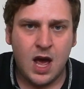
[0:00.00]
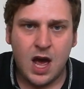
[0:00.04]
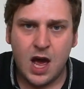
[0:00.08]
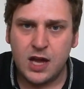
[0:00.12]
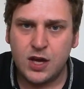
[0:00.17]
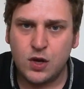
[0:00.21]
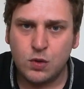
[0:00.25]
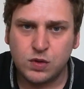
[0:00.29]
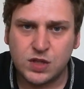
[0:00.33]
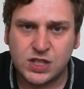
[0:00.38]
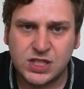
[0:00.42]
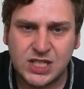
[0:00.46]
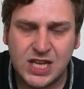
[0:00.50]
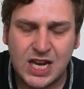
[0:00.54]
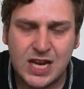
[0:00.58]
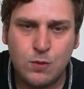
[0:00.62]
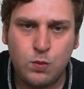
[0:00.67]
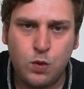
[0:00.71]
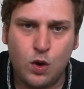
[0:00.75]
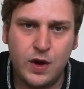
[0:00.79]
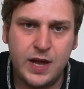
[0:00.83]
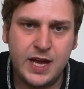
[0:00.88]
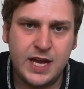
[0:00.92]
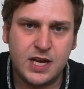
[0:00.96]
You'll see
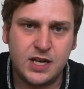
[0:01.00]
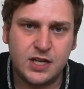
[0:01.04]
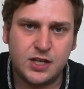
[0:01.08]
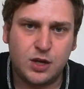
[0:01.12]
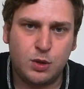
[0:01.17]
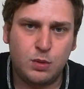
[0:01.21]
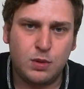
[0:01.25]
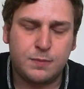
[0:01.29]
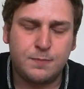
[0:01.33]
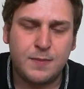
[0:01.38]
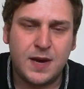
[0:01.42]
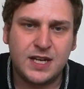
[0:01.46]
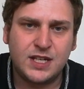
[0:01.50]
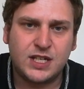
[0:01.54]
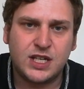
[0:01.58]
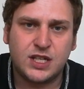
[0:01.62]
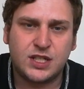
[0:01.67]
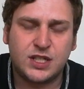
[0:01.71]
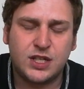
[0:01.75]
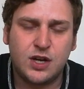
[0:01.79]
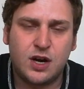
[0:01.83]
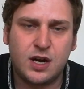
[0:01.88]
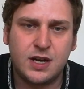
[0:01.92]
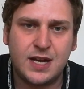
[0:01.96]
what he can do with
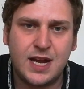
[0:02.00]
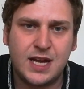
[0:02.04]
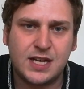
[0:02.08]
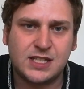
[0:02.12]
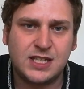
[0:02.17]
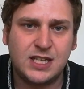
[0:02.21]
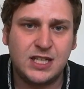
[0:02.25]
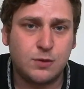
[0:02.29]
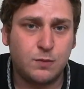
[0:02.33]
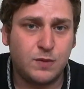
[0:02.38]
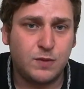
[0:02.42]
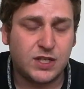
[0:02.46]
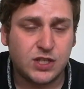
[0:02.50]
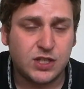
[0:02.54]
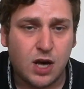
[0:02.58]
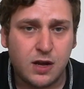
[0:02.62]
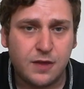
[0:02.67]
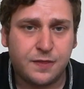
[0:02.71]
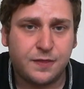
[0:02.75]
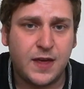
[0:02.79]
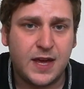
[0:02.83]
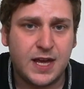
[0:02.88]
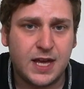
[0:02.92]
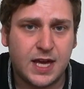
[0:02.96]
Manchester United next season, which I
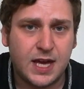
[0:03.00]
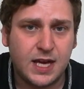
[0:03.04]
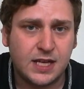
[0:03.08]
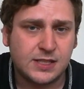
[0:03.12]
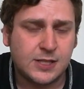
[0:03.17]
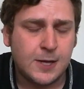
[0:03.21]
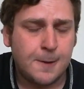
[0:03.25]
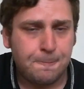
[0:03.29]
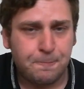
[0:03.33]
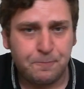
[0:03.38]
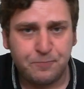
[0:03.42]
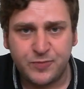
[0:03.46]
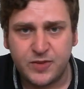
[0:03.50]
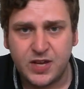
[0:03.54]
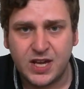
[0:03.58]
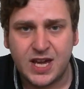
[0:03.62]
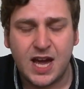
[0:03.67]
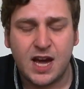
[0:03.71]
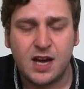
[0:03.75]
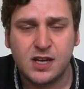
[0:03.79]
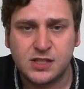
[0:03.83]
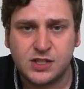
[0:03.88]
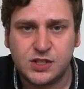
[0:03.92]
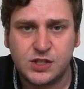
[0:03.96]
think is to
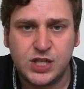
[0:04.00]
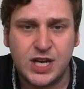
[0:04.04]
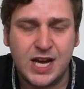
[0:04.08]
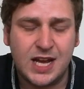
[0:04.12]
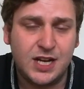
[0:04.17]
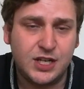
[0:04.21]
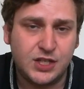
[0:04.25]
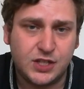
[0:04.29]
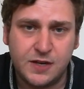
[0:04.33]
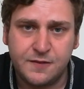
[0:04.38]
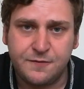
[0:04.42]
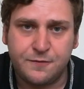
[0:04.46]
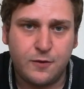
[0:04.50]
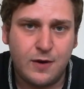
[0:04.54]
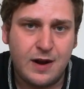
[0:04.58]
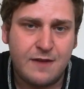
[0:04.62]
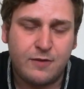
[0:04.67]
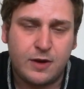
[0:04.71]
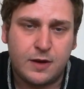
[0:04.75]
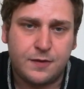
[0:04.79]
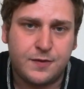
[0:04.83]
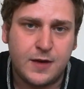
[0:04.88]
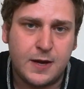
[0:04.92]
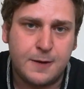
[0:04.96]
get us challenging for
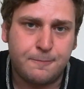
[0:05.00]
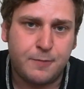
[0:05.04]
everything.